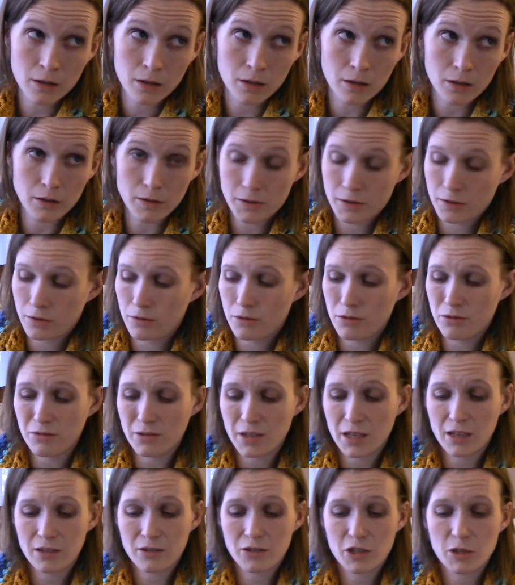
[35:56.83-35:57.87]
also you
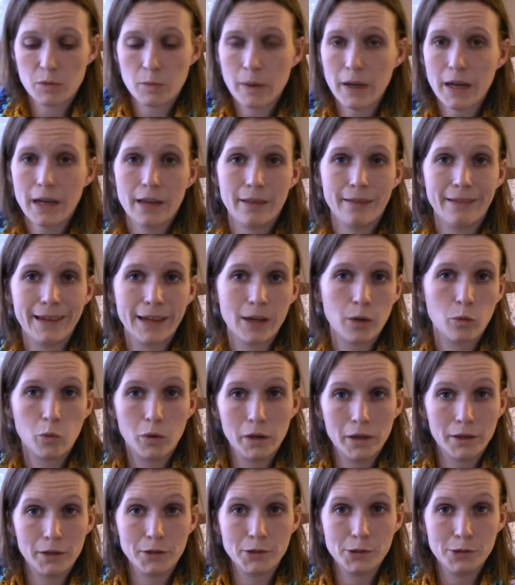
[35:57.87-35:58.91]
can't just buy like
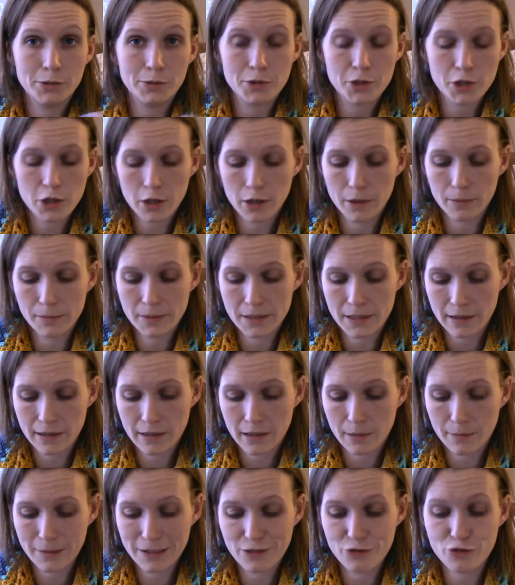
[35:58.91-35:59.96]
1 or 2 charms. They
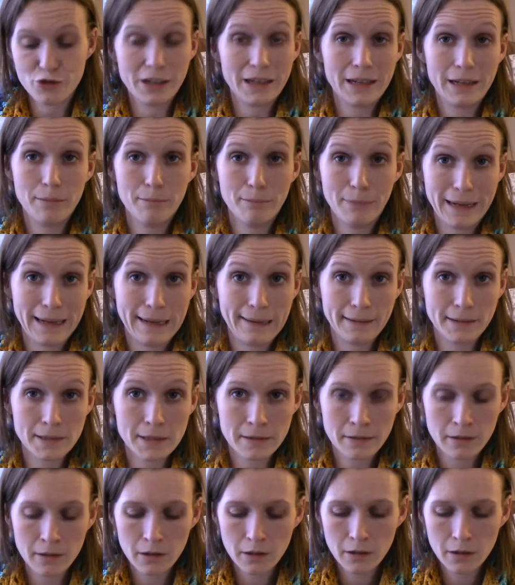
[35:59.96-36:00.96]
come in giant bags.